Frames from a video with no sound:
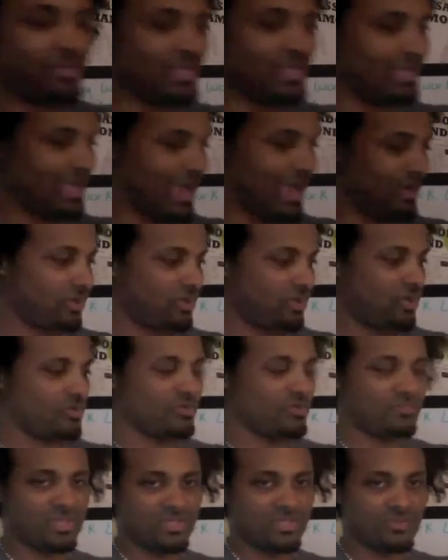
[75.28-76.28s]
me to kind of
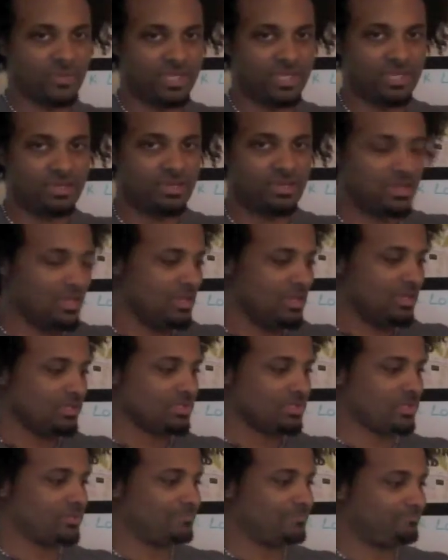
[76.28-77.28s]
go in between.
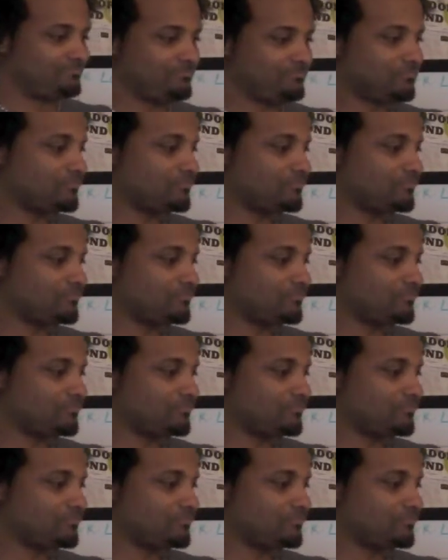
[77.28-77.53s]
So